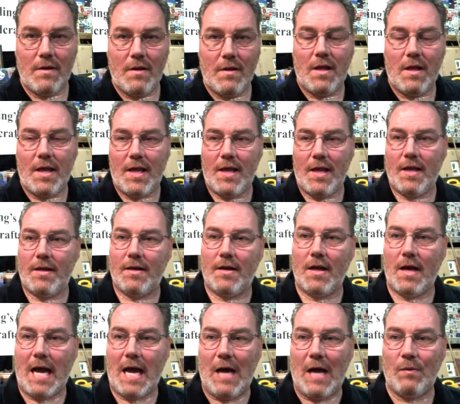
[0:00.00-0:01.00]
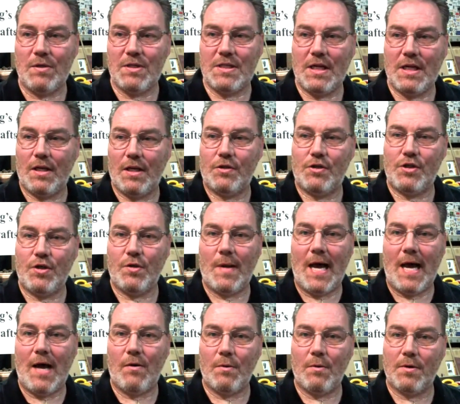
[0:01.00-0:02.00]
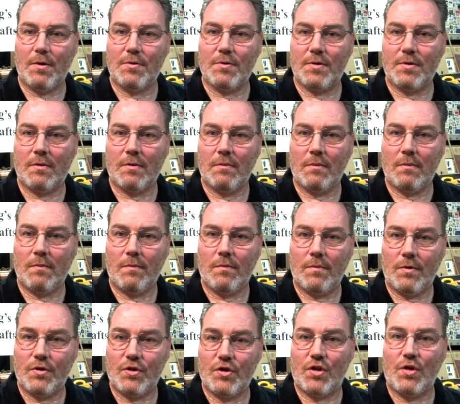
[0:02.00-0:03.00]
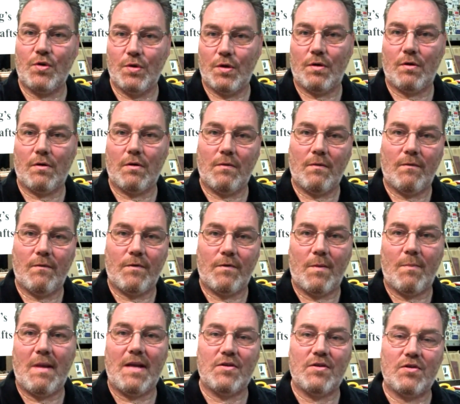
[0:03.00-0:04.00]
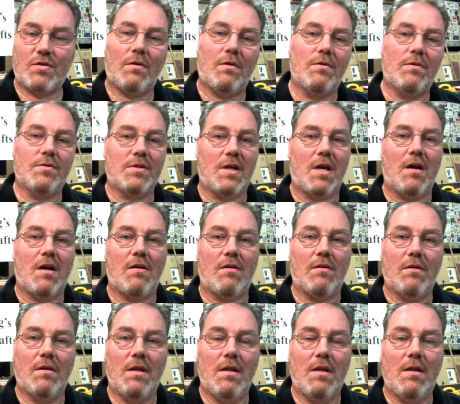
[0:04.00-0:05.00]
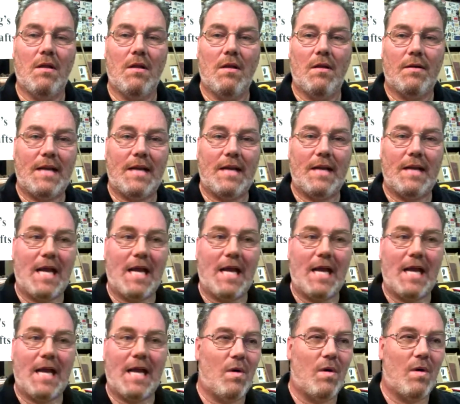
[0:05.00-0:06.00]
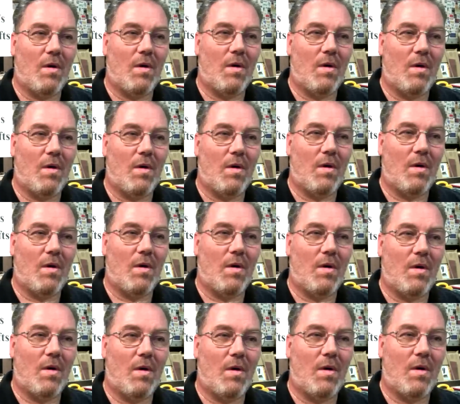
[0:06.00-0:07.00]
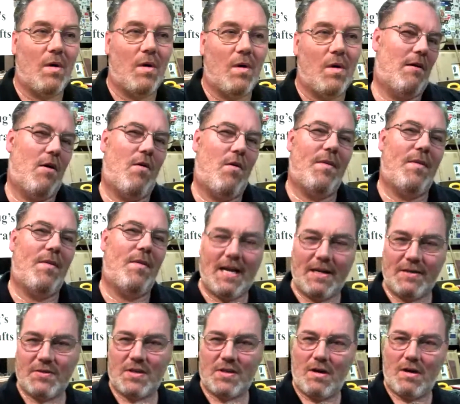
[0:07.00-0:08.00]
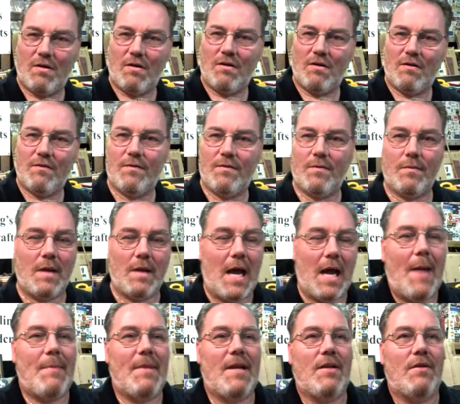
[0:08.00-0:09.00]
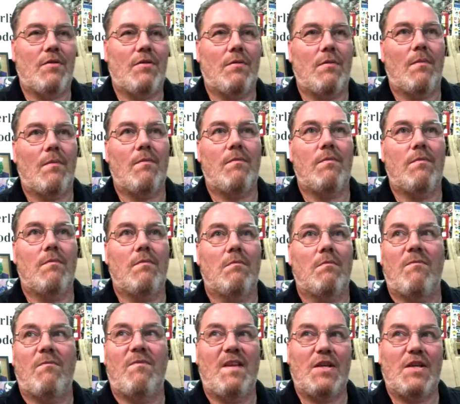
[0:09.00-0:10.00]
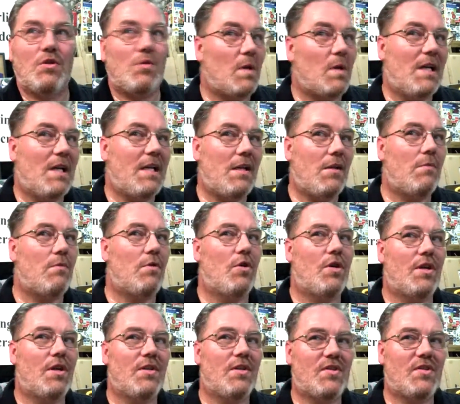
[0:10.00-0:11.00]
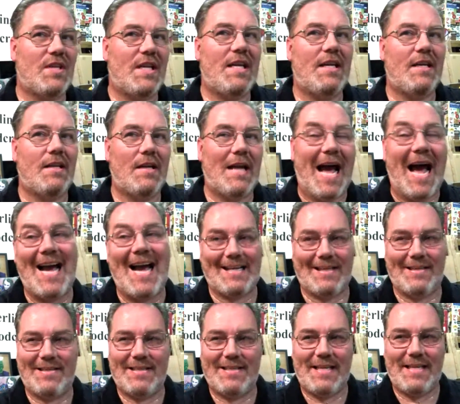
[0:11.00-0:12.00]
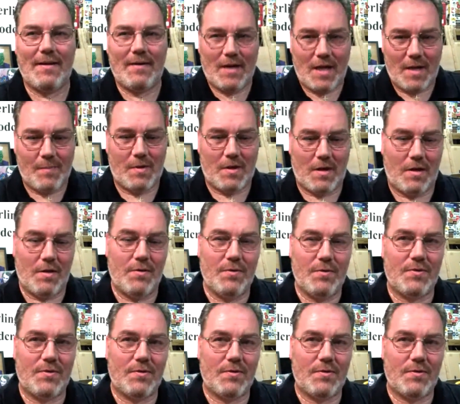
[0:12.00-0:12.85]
and I was done 2 hours sooner from my scroll saw. Now, was the precision better on the X-Carve? I mean, visually, you couldn't see it. I could see it up close,